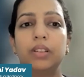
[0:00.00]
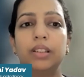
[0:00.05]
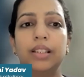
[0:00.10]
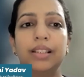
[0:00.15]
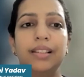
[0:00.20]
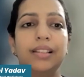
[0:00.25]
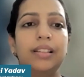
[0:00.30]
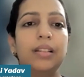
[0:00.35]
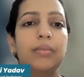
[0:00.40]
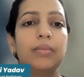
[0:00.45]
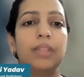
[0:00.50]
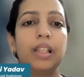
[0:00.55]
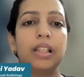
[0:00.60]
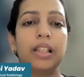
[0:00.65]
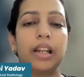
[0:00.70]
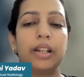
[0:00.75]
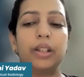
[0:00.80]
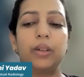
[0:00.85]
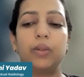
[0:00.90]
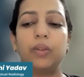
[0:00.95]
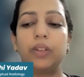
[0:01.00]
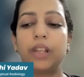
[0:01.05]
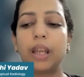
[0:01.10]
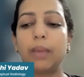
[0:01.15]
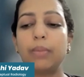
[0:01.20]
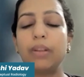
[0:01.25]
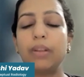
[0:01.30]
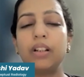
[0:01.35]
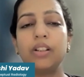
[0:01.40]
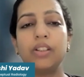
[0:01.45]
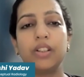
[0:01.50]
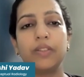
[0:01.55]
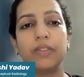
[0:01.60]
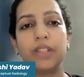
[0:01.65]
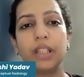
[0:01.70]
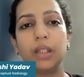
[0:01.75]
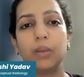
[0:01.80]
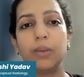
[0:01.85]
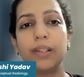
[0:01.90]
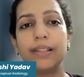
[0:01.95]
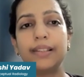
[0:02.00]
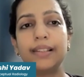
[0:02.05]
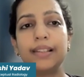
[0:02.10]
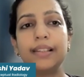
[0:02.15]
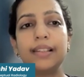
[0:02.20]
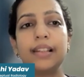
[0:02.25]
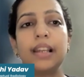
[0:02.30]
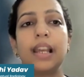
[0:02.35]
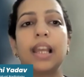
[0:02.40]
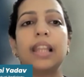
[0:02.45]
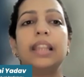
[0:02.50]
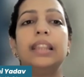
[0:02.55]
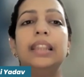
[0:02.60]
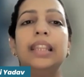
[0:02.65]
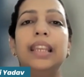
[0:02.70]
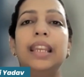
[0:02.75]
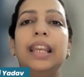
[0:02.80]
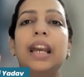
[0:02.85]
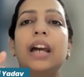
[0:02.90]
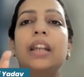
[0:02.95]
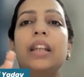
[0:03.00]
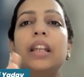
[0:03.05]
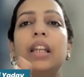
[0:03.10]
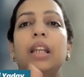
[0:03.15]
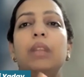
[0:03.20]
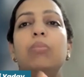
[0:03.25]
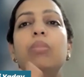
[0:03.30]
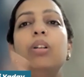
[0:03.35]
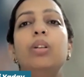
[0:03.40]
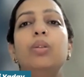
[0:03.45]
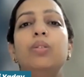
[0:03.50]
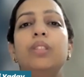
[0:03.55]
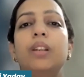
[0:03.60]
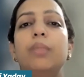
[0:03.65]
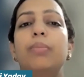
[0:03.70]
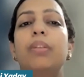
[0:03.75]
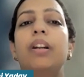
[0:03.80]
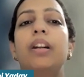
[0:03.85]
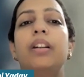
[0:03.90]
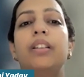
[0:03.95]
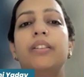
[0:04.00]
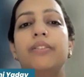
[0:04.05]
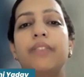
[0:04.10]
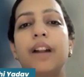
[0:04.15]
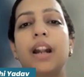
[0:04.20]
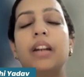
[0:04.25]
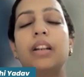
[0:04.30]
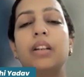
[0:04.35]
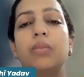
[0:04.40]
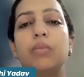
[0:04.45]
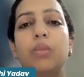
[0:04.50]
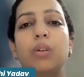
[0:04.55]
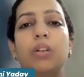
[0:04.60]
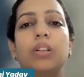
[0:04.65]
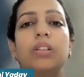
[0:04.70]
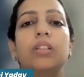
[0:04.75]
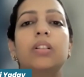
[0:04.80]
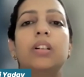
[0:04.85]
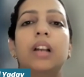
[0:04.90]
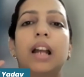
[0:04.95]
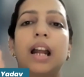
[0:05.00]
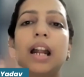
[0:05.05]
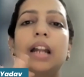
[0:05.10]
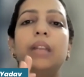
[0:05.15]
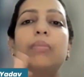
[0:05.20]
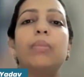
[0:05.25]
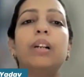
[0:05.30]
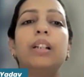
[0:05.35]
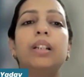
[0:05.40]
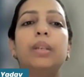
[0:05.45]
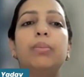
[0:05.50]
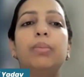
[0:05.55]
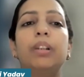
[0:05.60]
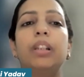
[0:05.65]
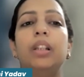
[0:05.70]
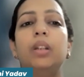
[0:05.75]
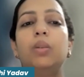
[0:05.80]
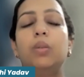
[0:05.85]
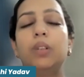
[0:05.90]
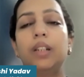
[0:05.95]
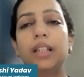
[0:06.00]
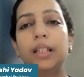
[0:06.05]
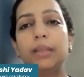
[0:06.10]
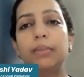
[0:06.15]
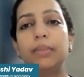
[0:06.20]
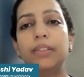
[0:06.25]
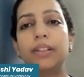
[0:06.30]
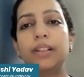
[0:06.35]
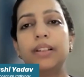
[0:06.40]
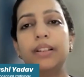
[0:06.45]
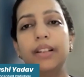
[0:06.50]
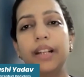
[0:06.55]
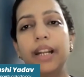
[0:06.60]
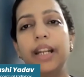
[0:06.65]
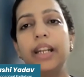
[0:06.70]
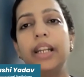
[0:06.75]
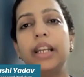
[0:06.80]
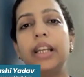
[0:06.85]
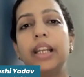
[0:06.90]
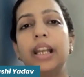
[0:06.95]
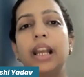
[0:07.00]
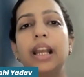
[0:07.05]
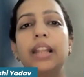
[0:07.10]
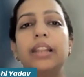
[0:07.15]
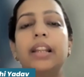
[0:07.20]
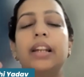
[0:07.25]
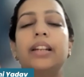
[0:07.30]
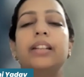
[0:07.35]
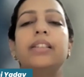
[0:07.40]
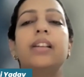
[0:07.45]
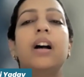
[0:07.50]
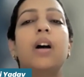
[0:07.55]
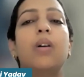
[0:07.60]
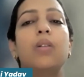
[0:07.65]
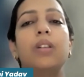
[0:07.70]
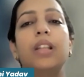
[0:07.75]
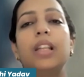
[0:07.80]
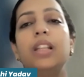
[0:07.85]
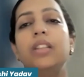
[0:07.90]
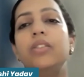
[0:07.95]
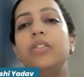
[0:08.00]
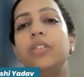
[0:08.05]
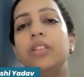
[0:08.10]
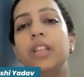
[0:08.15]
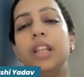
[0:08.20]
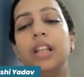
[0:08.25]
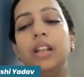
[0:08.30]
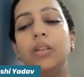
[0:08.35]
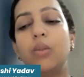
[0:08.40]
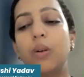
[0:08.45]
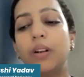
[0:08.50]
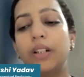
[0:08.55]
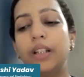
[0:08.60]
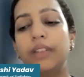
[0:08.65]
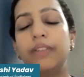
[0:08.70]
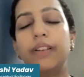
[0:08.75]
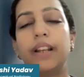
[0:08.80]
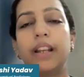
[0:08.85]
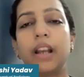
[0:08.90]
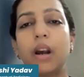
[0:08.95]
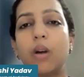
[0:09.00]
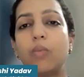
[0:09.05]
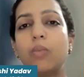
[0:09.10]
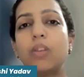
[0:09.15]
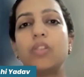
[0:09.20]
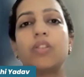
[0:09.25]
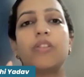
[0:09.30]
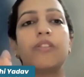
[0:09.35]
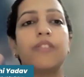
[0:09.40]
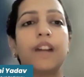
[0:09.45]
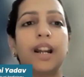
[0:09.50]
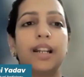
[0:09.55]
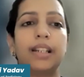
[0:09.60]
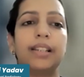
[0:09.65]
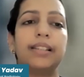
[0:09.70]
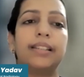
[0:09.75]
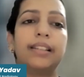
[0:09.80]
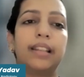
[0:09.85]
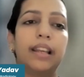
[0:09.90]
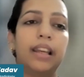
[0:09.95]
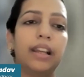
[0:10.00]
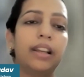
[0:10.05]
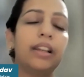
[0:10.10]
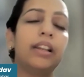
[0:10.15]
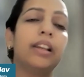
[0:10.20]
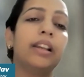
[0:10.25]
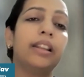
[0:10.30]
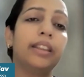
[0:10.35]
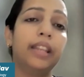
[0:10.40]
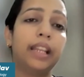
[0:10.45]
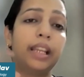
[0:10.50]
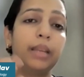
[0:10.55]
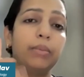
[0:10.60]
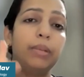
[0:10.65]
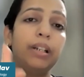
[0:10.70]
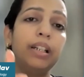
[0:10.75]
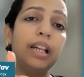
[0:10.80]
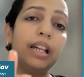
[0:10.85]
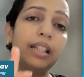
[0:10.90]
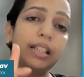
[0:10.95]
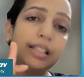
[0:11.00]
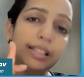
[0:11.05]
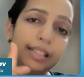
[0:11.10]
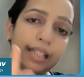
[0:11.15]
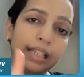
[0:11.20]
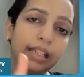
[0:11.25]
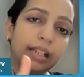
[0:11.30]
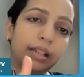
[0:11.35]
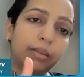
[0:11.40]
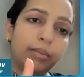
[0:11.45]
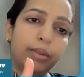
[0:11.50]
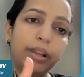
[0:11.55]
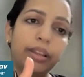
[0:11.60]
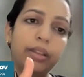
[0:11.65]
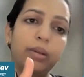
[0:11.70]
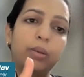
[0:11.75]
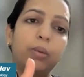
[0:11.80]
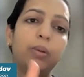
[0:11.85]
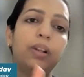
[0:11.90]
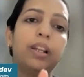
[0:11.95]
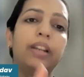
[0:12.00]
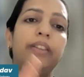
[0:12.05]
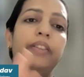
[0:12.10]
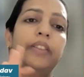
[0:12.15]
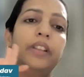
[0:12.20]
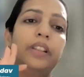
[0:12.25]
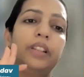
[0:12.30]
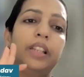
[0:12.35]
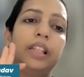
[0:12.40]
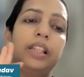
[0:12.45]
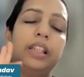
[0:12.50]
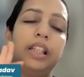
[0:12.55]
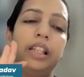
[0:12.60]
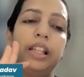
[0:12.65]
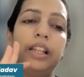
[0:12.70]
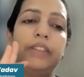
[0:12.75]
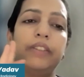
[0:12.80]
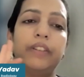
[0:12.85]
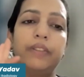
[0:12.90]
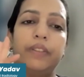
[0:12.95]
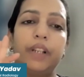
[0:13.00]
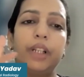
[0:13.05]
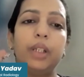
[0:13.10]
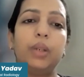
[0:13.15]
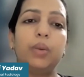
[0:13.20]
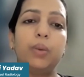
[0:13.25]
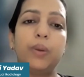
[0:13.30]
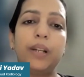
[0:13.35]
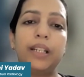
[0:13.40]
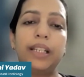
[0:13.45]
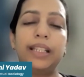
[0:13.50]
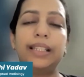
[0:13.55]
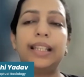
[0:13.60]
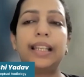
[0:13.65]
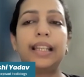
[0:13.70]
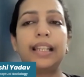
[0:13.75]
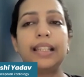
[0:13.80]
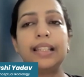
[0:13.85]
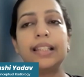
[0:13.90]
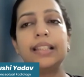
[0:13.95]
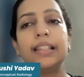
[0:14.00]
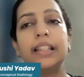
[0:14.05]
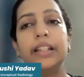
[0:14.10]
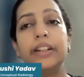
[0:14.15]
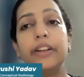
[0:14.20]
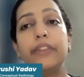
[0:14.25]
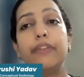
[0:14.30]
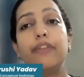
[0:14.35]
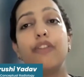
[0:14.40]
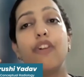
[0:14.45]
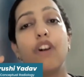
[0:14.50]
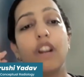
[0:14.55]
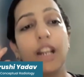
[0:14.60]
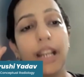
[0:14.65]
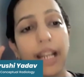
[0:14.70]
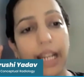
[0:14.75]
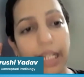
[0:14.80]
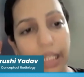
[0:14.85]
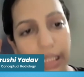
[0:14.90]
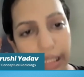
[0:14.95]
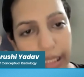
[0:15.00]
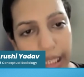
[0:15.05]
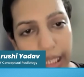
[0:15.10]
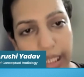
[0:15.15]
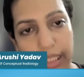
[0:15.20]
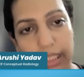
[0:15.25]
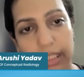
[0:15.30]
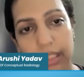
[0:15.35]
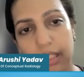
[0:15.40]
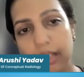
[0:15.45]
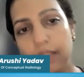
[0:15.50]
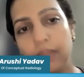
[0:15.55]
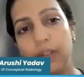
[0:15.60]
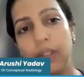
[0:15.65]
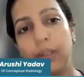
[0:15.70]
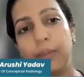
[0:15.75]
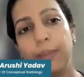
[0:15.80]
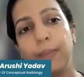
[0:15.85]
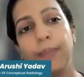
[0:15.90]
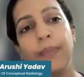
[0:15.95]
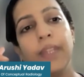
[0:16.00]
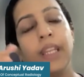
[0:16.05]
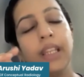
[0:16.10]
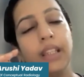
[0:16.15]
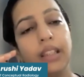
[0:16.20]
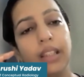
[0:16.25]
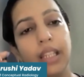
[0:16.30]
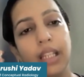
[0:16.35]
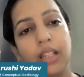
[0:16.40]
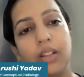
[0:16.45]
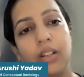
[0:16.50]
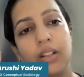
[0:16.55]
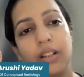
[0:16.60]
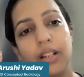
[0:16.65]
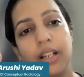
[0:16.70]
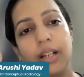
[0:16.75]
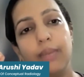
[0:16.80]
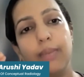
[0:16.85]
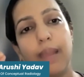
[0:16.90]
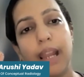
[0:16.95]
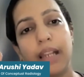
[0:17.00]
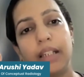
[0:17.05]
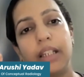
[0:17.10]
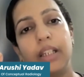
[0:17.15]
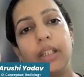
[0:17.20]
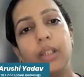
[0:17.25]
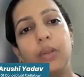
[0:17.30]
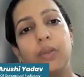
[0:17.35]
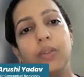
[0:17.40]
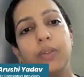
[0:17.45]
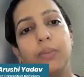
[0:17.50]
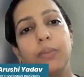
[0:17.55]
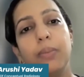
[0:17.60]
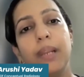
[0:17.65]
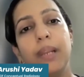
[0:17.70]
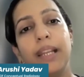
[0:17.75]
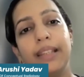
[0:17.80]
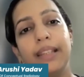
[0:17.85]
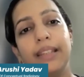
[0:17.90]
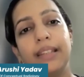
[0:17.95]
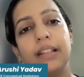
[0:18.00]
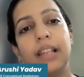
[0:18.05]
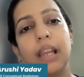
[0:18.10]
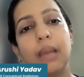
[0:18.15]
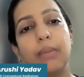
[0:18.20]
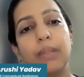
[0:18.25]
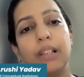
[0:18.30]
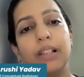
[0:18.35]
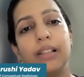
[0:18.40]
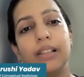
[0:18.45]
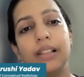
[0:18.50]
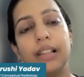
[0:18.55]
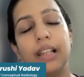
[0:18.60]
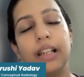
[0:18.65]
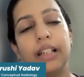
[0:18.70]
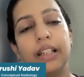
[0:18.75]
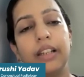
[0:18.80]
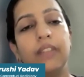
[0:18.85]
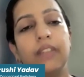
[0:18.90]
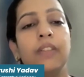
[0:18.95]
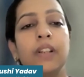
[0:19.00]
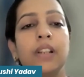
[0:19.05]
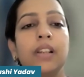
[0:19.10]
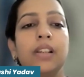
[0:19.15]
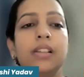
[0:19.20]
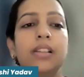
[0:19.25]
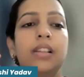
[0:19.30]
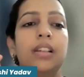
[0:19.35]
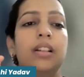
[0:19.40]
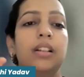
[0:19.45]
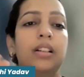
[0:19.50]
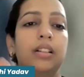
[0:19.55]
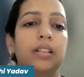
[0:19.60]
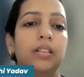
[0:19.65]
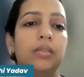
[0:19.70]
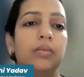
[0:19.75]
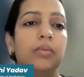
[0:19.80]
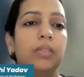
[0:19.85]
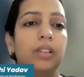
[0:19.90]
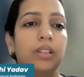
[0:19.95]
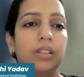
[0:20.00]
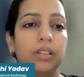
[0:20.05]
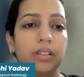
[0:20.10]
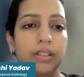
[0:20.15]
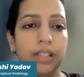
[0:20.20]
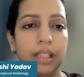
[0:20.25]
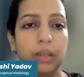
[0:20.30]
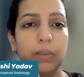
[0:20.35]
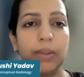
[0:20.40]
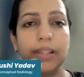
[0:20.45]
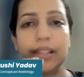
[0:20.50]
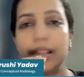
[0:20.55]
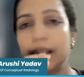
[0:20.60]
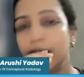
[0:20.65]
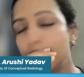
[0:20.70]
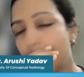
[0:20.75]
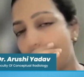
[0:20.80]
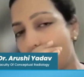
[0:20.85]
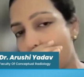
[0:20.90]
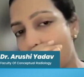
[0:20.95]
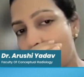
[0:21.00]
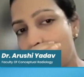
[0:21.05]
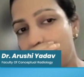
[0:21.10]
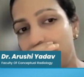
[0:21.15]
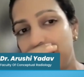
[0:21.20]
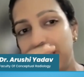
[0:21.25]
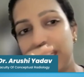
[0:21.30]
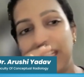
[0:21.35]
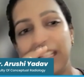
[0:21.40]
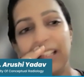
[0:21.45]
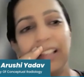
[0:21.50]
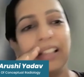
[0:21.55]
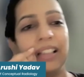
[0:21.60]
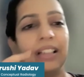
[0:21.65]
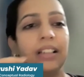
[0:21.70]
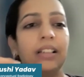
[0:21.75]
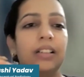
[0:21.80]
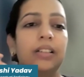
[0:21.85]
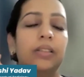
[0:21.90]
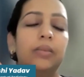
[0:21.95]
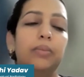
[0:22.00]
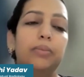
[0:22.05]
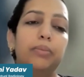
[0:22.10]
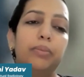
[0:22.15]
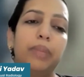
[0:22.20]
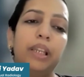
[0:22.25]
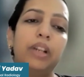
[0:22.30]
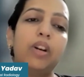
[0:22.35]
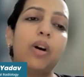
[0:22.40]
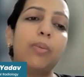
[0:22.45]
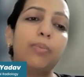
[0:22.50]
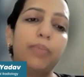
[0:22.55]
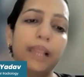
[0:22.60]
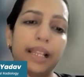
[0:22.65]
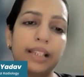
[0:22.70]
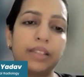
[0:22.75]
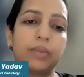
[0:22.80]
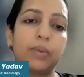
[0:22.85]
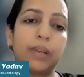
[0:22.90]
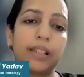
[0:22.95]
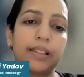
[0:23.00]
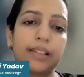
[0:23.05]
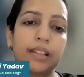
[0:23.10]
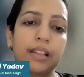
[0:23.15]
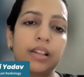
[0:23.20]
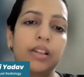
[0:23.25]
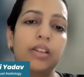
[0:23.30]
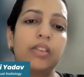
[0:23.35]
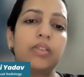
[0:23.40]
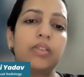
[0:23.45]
this is something that you, chemical shift sequences, they are able to separate the fat and water at multiple echo times, right? And that is how they quantify how much of fat is there. They can be done in single breath hold, and they need like 15 to 20 seconds is needed for entire liver. They generate magnitude-based chemical selective sequences, or they make complex ones.